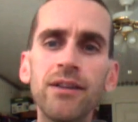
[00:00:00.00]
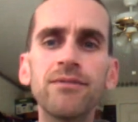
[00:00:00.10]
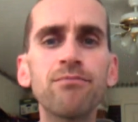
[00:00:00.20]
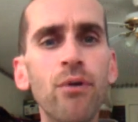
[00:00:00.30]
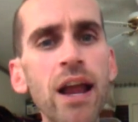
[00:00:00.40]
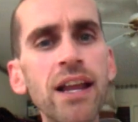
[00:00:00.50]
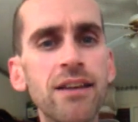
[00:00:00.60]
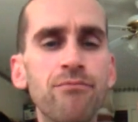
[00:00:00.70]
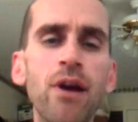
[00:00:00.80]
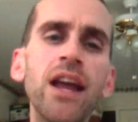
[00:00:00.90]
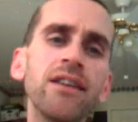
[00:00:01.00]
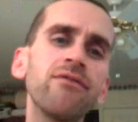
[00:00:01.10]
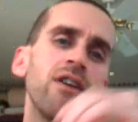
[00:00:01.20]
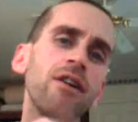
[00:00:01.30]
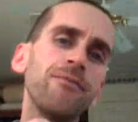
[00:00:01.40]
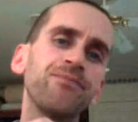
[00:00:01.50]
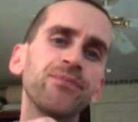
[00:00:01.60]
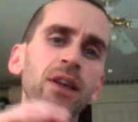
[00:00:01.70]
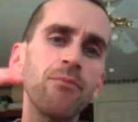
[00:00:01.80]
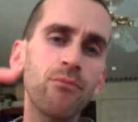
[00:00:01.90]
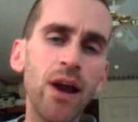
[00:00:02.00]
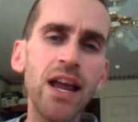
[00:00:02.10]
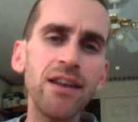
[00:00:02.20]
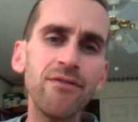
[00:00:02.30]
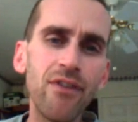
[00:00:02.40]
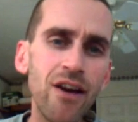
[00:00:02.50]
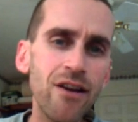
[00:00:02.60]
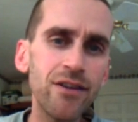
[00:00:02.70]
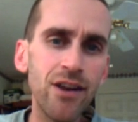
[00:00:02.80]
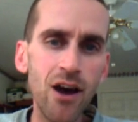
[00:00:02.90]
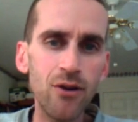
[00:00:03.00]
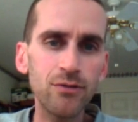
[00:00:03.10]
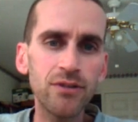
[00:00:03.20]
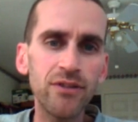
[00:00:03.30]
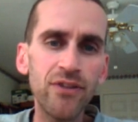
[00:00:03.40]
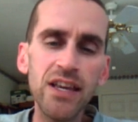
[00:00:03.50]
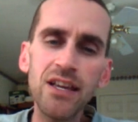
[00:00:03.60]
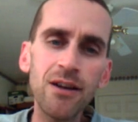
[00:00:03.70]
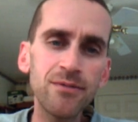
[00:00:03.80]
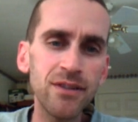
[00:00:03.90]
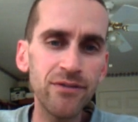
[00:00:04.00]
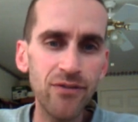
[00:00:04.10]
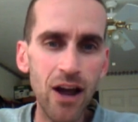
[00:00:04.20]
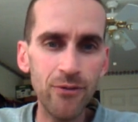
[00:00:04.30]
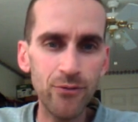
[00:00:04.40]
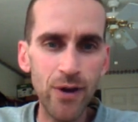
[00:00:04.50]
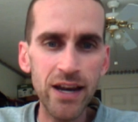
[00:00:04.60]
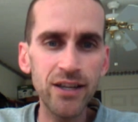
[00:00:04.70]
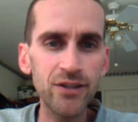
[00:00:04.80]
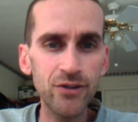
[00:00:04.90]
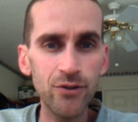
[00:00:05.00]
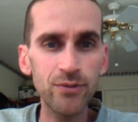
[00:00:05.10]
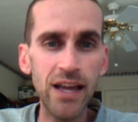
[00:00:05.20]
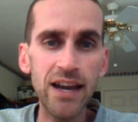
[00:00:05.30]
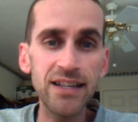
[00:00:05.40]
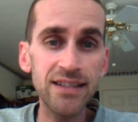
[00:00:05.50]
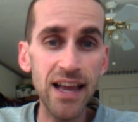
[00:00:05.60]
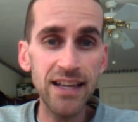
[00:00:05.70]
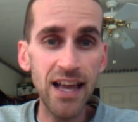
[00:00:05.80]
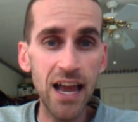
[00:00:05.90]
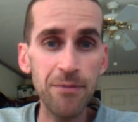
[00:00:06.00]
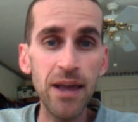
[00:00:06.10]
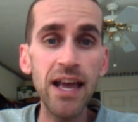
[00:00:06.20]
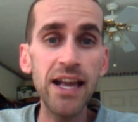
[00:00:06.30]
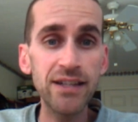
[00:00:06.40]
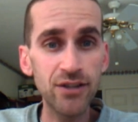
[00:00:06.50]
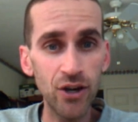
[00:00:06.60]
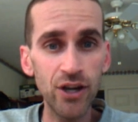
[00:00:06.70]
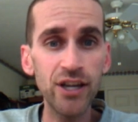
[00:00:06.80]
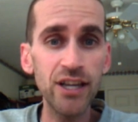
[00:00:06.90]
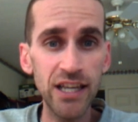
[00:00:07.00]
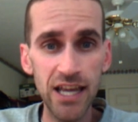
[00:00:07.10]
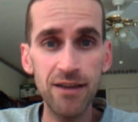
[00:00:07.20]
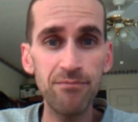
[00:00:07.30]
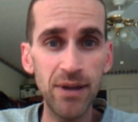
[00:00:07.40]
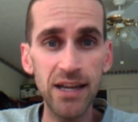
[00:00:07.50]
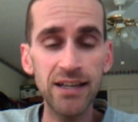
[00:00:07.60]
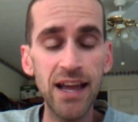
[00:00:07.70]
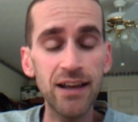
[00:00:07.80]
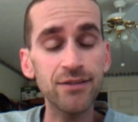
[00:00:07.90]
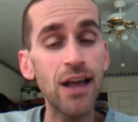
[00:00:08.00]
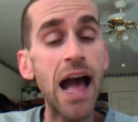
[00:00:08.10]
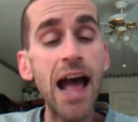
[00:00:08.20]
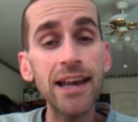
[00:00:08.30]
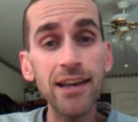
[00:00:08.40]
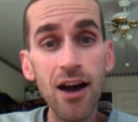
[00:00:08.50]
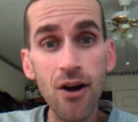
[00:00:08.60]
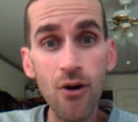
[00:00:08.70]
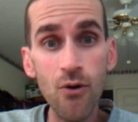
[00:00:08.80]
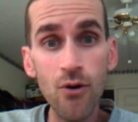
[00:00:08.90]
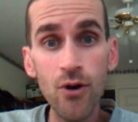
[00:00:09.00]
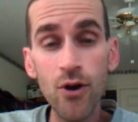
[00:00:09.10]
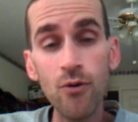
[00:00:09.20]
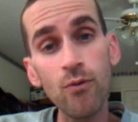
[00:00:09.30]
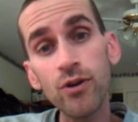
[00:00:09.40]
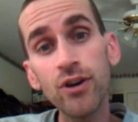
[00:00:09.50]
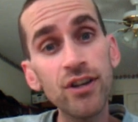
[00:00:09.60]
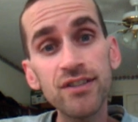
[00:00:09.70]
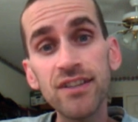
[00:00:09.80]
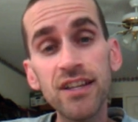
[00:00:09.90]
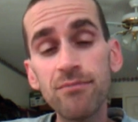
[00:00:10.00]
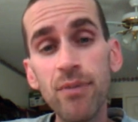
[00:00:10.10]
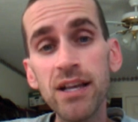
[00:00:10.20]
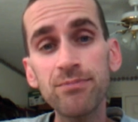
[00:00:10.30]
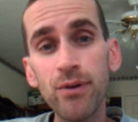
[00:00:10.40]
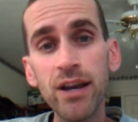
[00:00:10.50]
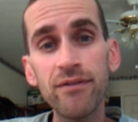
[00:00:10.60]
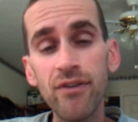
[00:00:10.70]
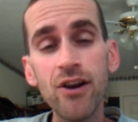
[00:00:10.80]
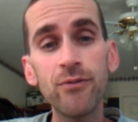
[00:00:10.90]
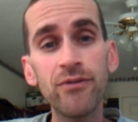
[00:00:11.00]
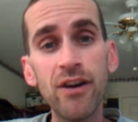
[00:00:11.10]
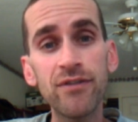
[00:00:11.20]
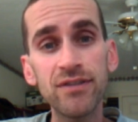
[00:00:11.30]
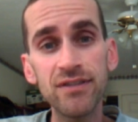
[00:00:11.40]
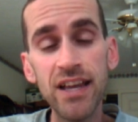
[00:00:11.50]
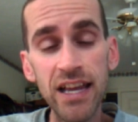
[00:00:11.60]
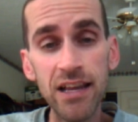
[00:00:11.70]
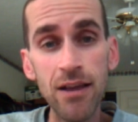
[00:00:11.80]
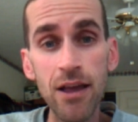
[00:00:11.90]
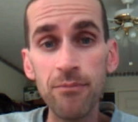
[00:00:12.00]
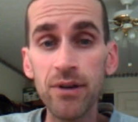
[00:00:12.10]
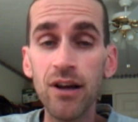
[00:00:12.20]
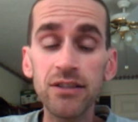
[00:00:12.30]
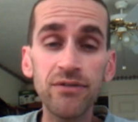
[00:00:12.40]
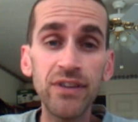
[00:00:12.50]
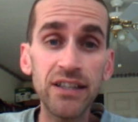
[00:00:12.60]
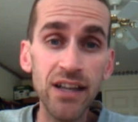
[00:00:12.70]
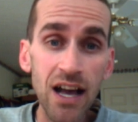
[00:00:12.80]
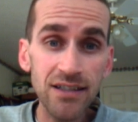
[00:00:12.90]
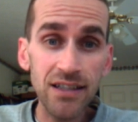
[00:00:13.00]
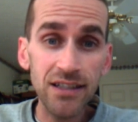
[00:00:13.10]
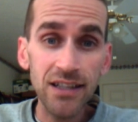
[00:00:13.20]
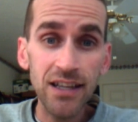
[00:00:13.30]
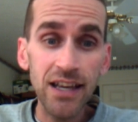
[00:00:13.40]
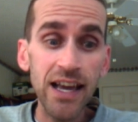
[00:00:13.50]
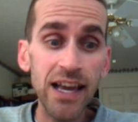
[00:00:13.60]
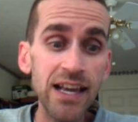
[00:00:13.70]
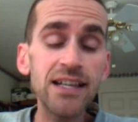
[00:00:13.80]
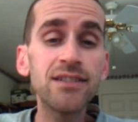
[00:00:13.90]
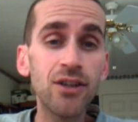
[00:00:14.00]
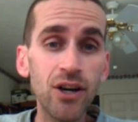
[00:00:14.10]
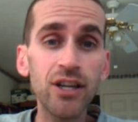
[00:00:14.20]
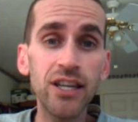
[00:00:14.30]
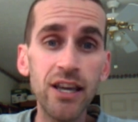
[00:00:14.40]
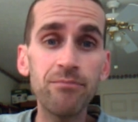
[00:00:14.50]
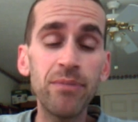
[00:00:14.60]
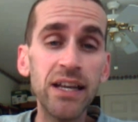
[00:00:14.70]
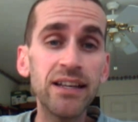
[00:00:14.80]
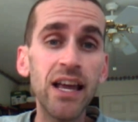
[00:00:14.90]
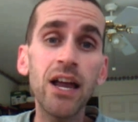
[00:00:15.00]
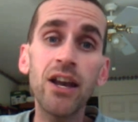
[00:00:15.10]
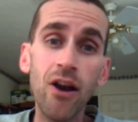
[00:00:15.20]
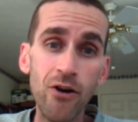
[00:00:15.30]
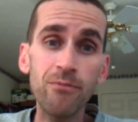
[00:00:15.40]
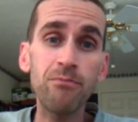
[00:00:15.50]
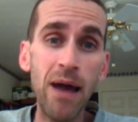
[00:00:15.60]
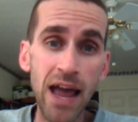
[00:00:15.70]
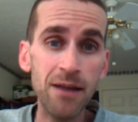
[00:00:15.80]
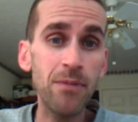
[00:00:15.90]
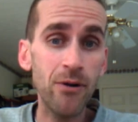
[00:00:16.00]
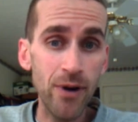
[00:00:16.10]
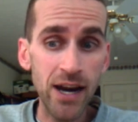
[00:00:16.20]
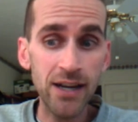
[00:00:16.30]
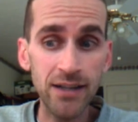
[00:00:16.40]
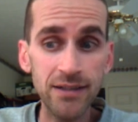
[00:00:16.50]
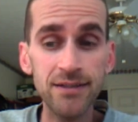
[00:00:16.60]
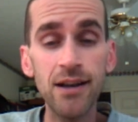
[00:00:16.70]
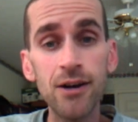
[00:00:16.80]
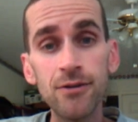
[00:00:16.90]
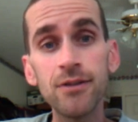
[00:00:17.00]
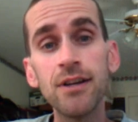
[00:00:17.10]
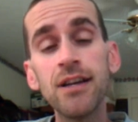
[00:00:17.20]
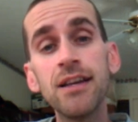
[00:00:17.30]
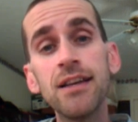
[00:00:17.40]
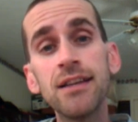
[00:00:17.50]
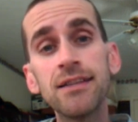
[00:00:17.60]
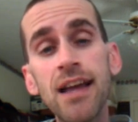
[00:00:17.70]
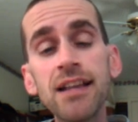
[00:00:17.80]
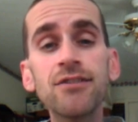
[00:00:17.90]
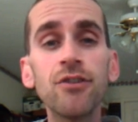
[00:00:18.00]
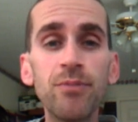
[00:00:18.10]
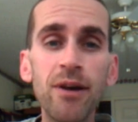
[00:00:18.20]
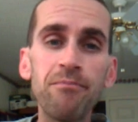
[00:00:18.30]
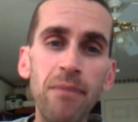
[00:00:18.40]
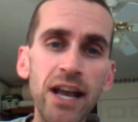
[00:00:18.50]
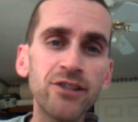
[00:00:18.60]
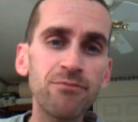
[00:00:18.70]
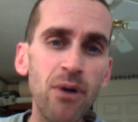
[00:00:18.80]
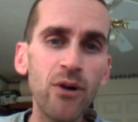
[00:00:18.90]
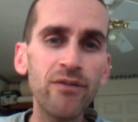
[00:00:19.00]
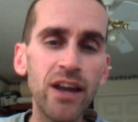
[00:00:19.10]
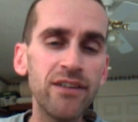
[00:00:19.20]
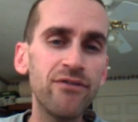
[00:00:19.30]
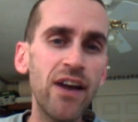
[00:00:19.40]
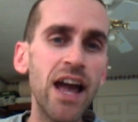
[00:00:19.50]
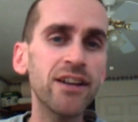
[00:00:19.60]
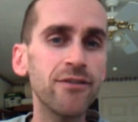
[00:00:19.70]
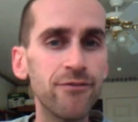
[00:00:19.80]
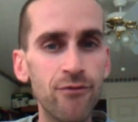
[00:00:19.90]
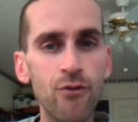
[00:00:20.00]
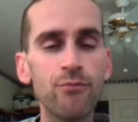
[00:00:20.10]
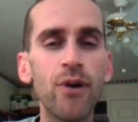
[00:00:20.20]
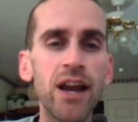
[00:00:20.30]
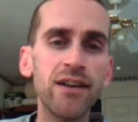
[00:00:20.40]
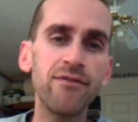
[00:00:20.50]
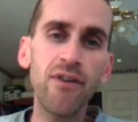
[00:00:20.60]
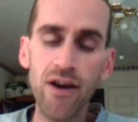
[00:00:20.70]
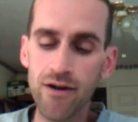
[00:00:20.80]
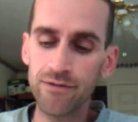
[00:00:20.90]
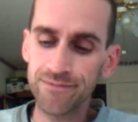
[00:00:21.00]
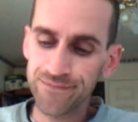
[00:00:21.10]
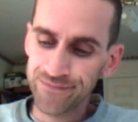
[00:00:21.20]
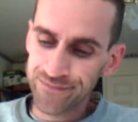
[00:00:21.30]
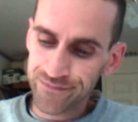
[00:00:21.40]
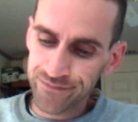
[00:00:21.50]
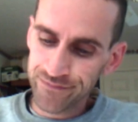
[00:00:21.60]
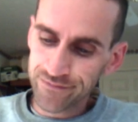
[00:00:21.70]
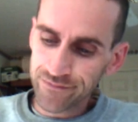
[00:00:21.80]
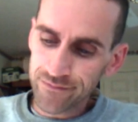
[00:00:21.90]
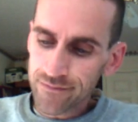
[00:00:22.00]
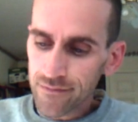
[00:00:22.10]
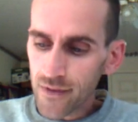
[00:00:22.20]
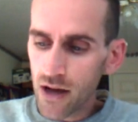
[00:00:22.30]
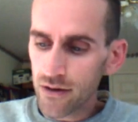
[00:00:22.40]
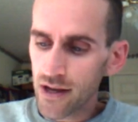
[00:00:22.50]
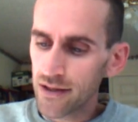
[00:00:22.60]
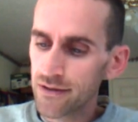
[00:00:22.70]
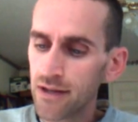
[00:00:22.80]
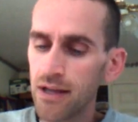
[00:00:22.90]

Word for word: Okay, Brandon. Brandon Vera. Brandon Vera knows if he comes in a fight with Randy Couture without his A game, he's going to get beat down. So I know we're going to see the best Brandon Vera we've ever seen because if he doesn't, he's going to get beat down and hurt bad by Randy. So that's going to be a major motivating factor for Brandon Vera. Okay.